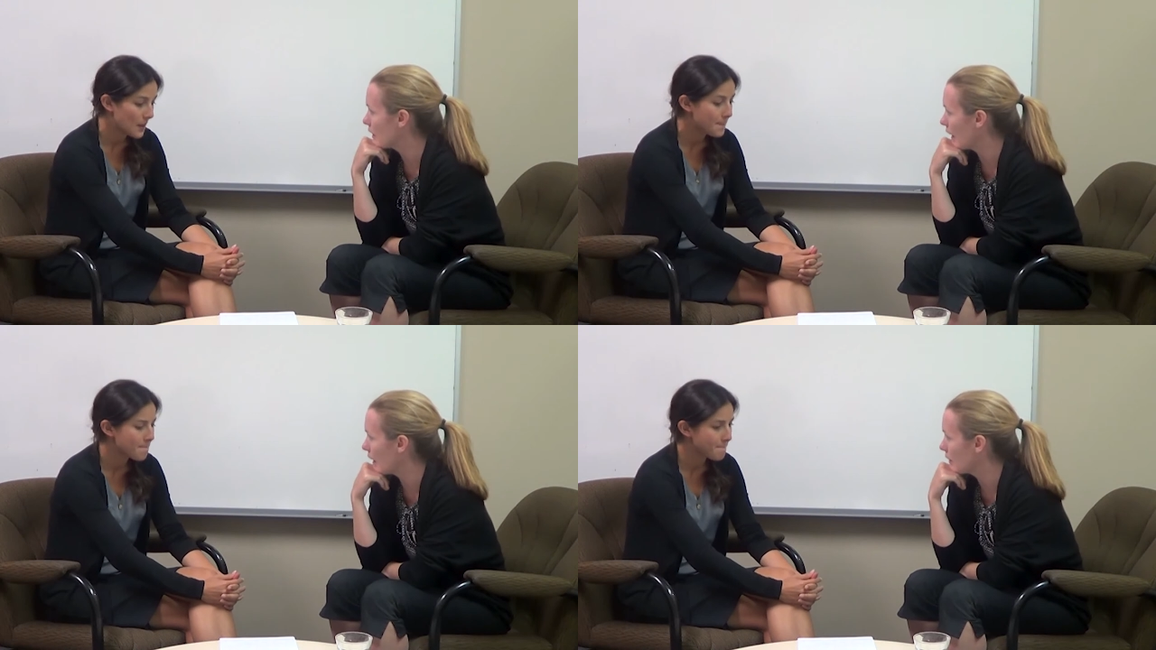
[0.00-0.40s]

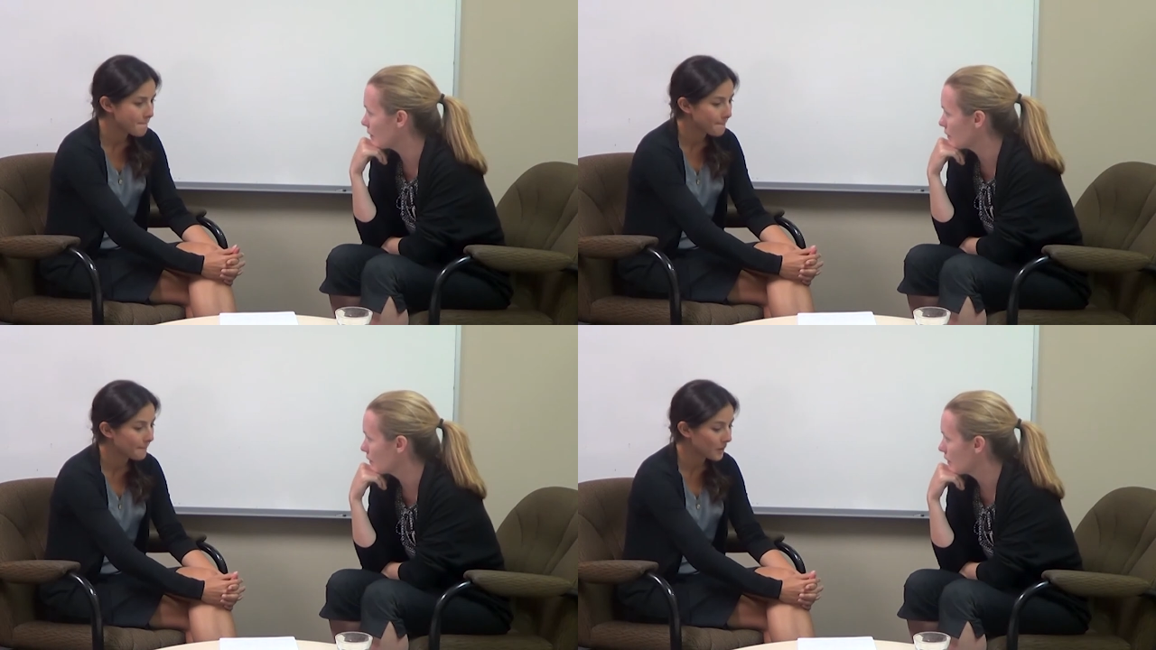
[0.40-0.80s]
Speaker 1: today.
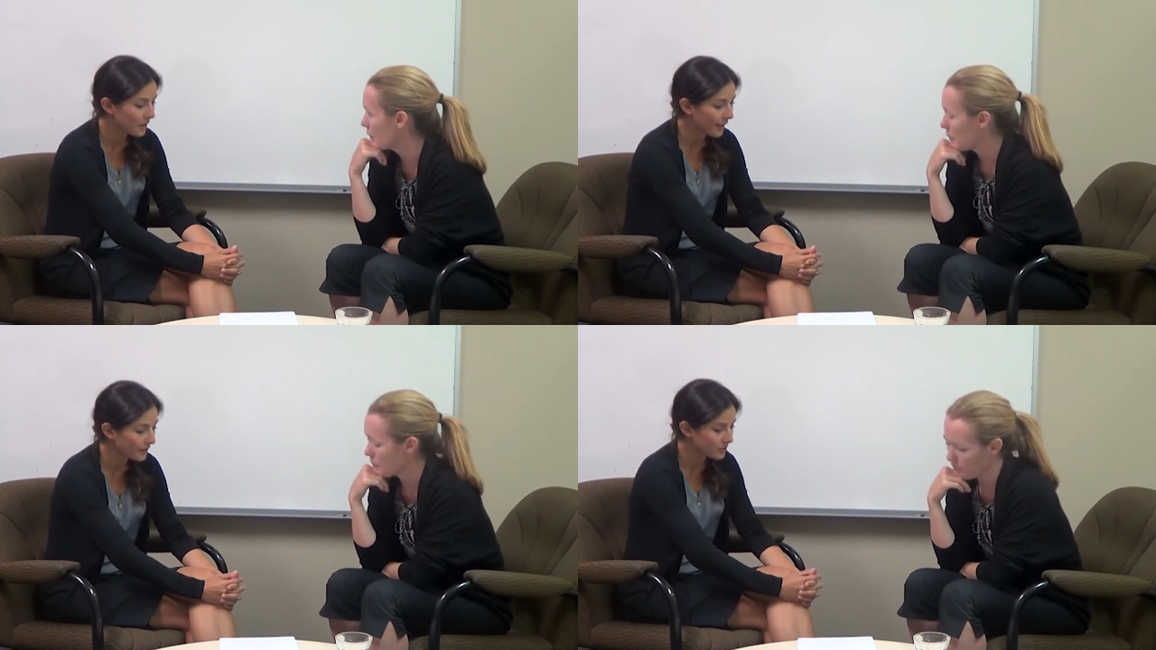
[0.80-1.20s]

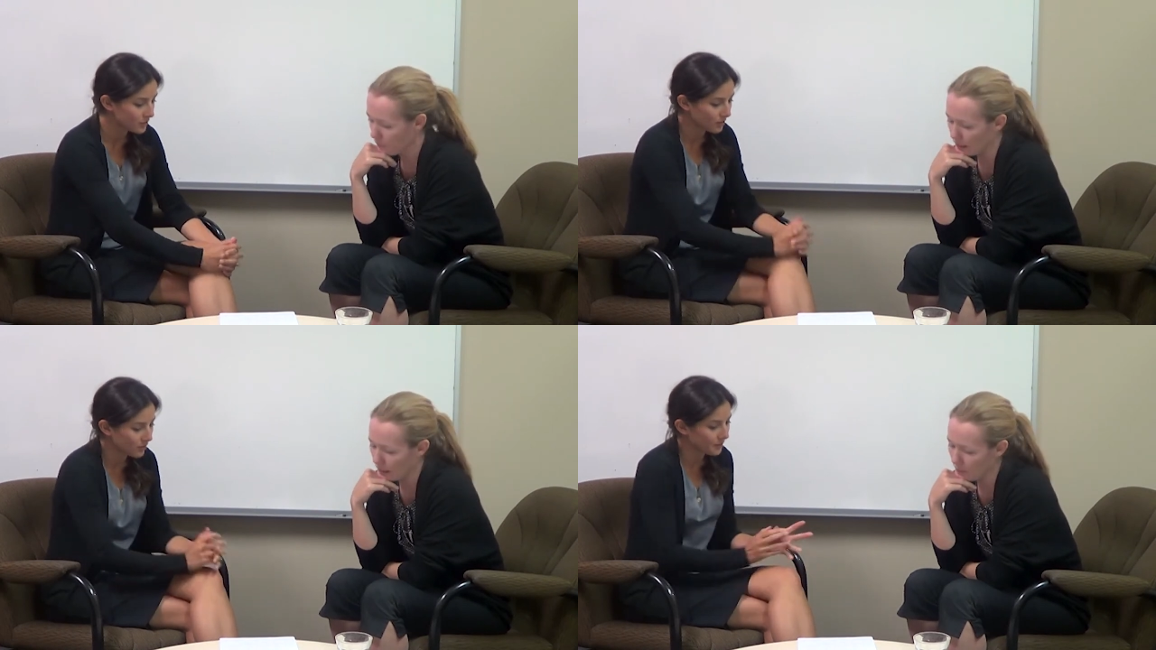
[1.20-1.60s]
Okay,
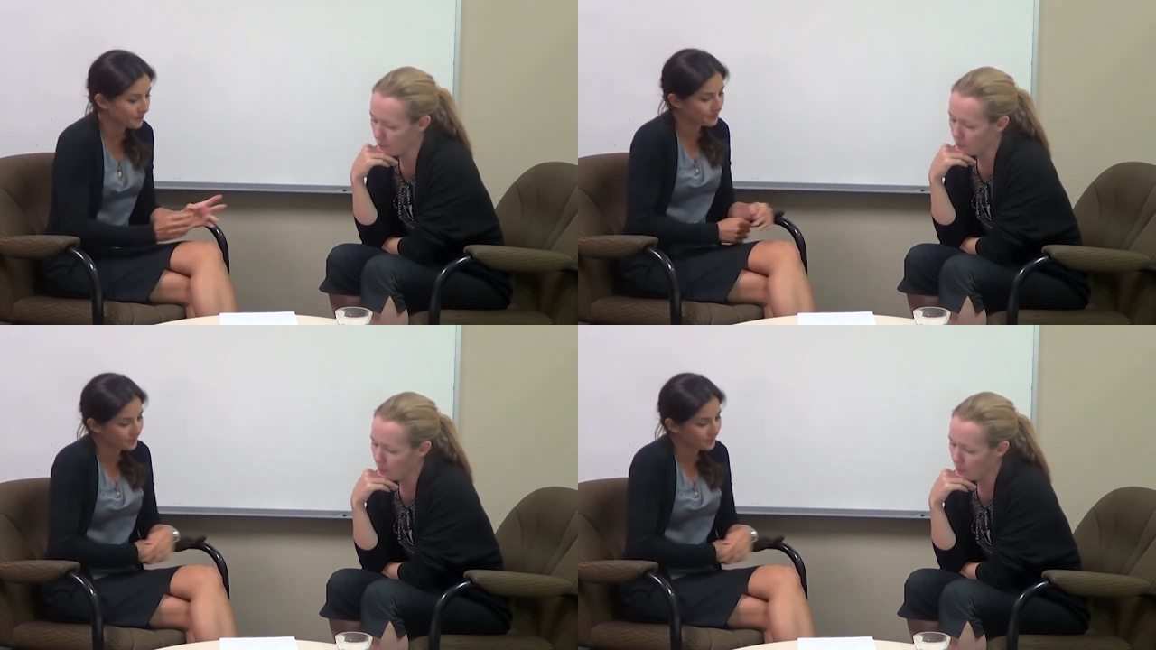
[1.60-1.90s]
sure. Yeah.